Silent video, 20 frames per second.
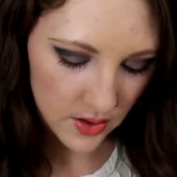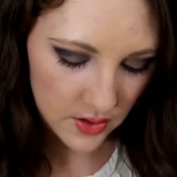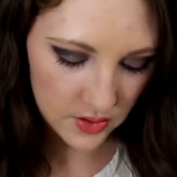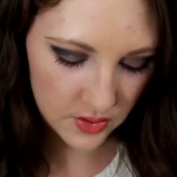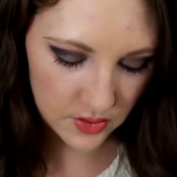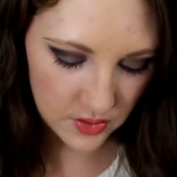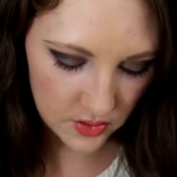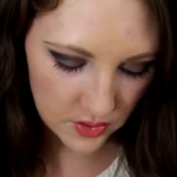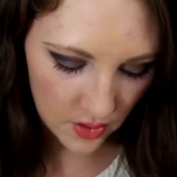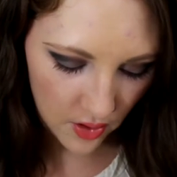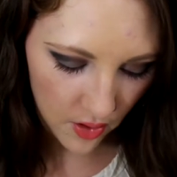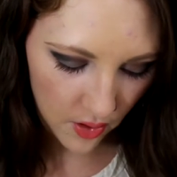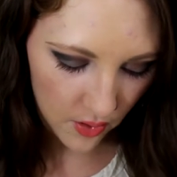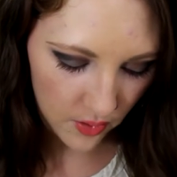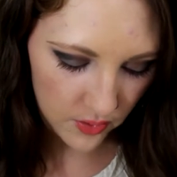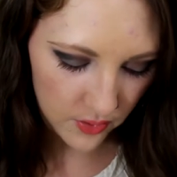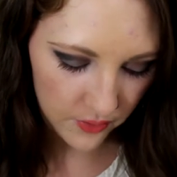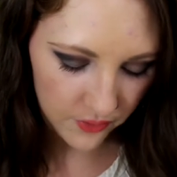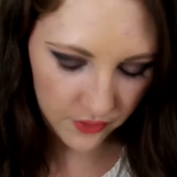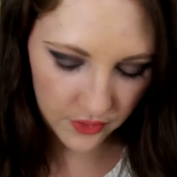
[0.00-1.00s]

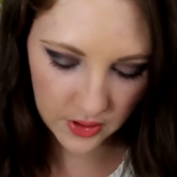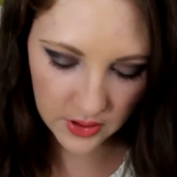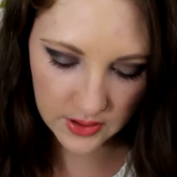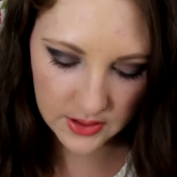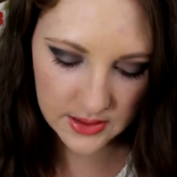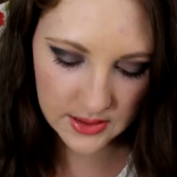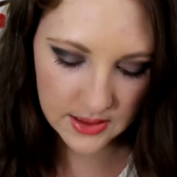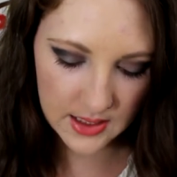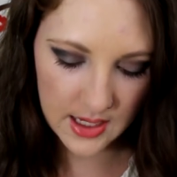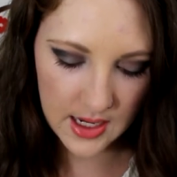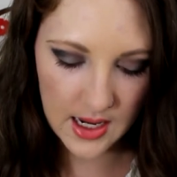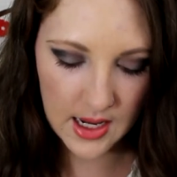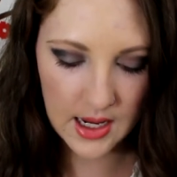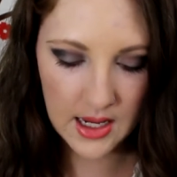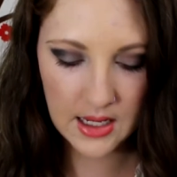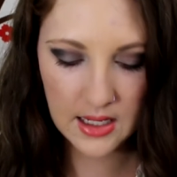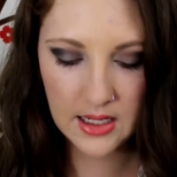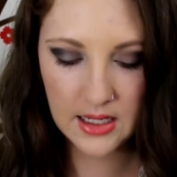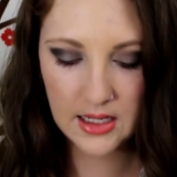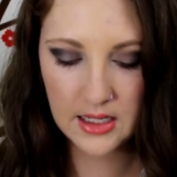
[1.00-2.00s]
So the first
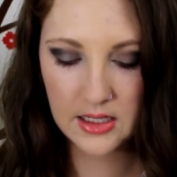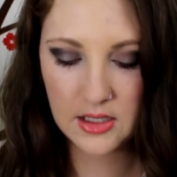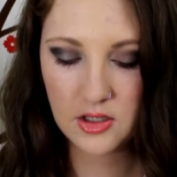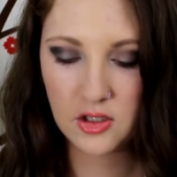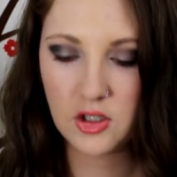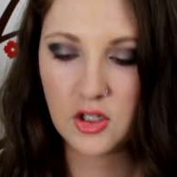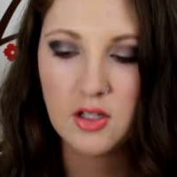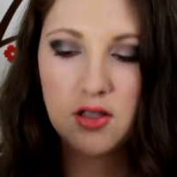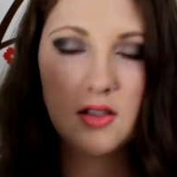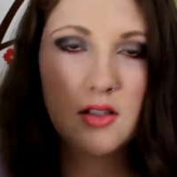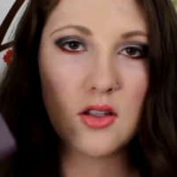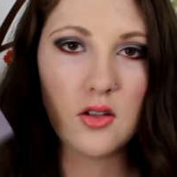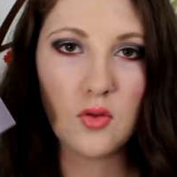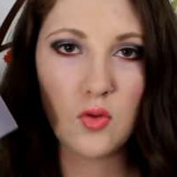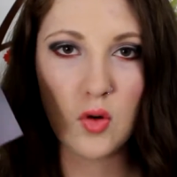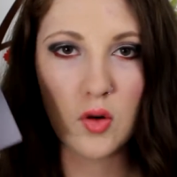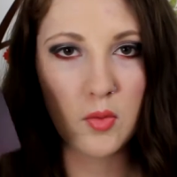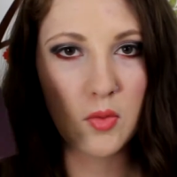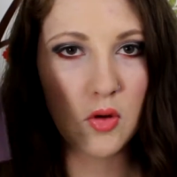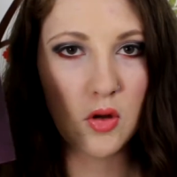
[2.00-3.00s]
thing is just the
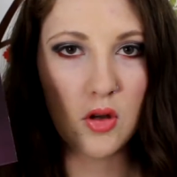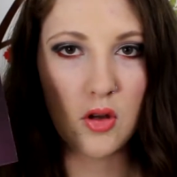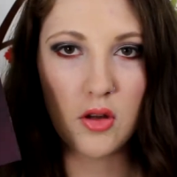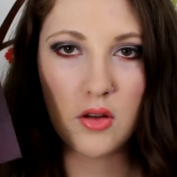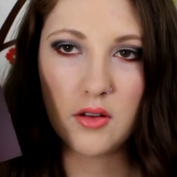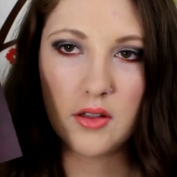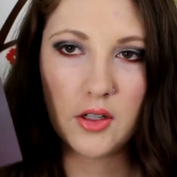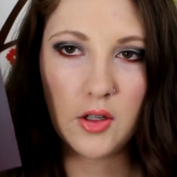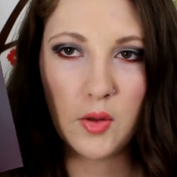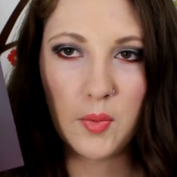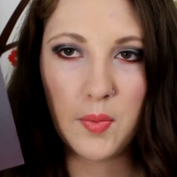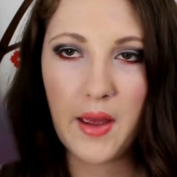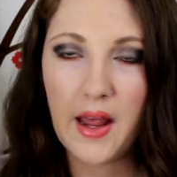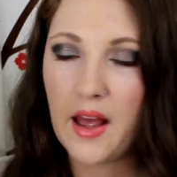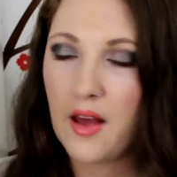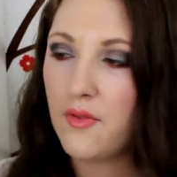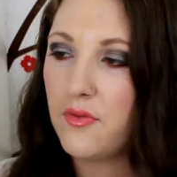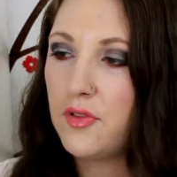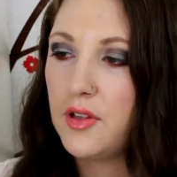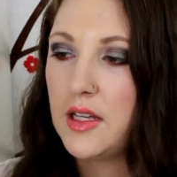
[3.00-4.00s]
normal little
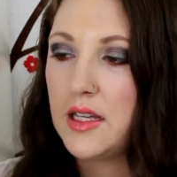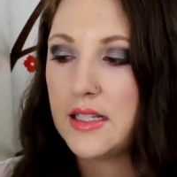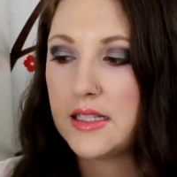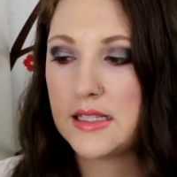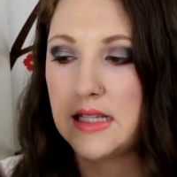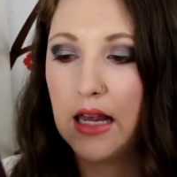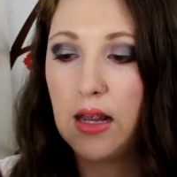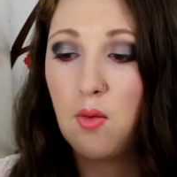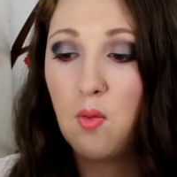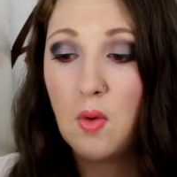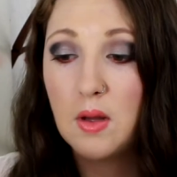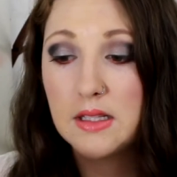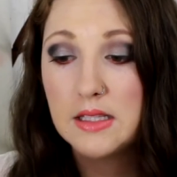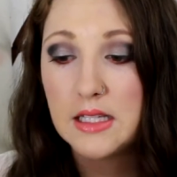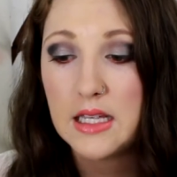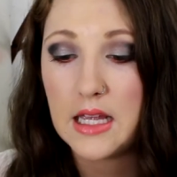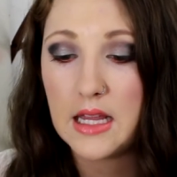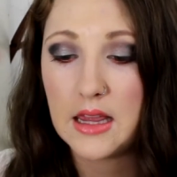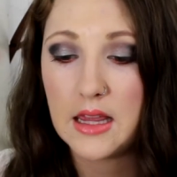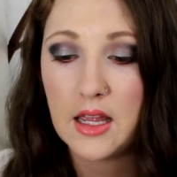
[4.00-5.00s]
pamphlet saying what's
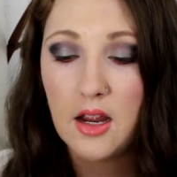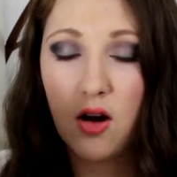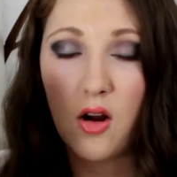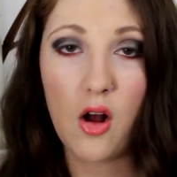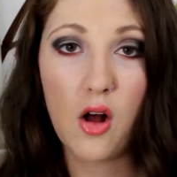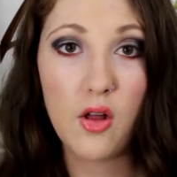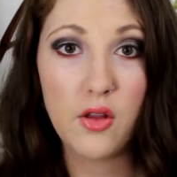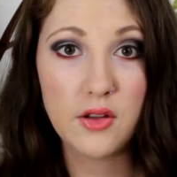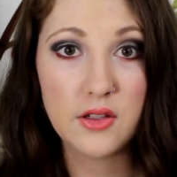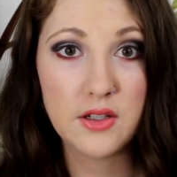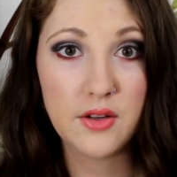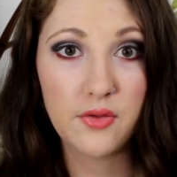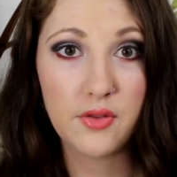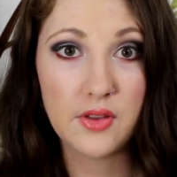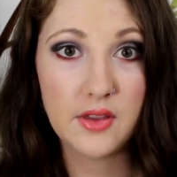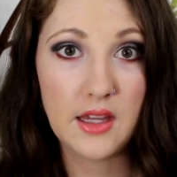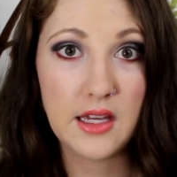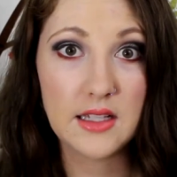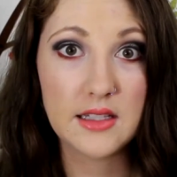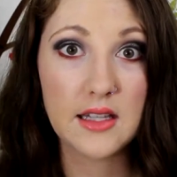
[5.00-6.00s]
in there, all the
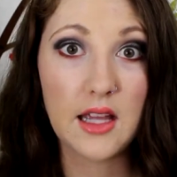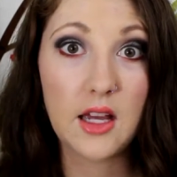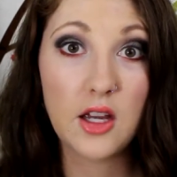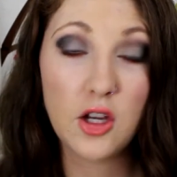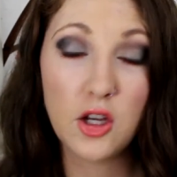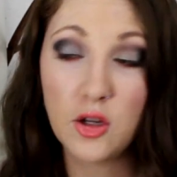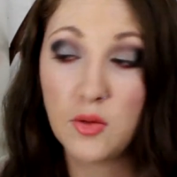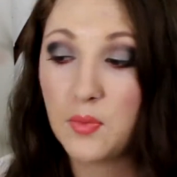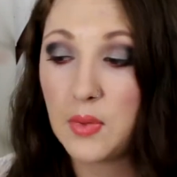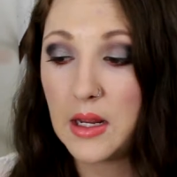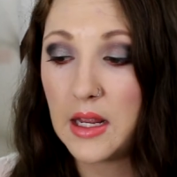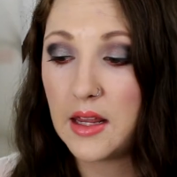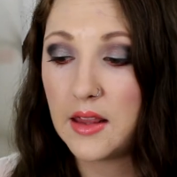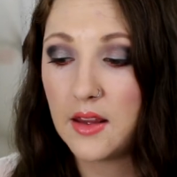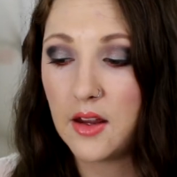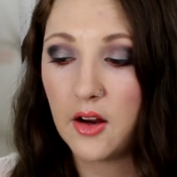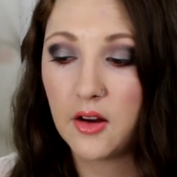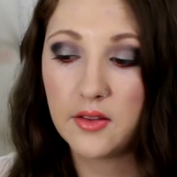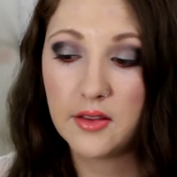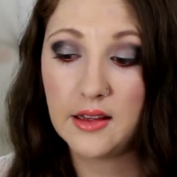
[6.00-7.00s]
different things that could be in
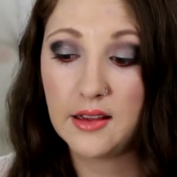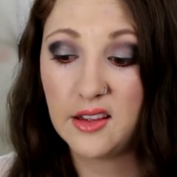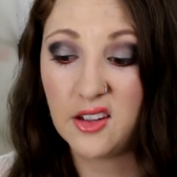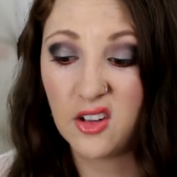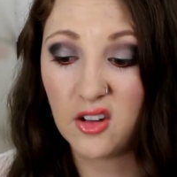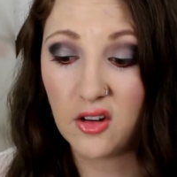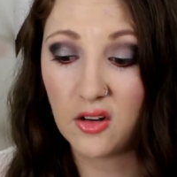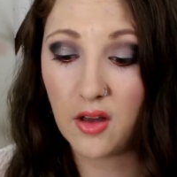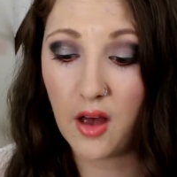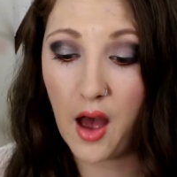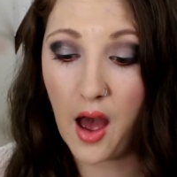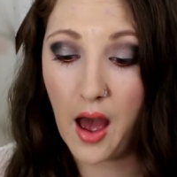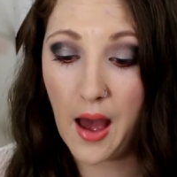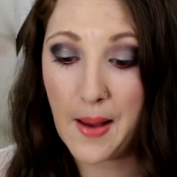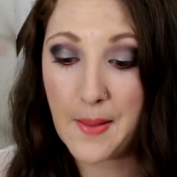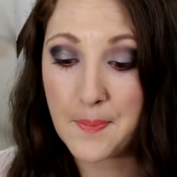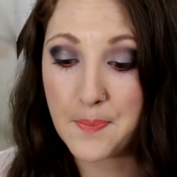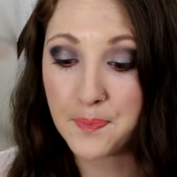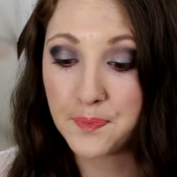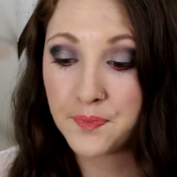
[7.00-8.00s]
there, and then little
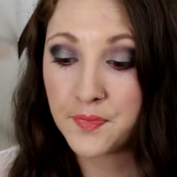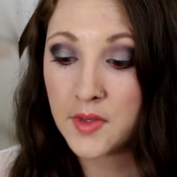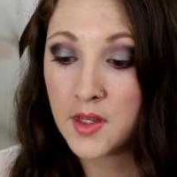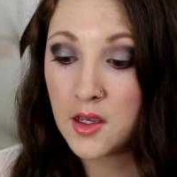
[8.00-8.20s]
um,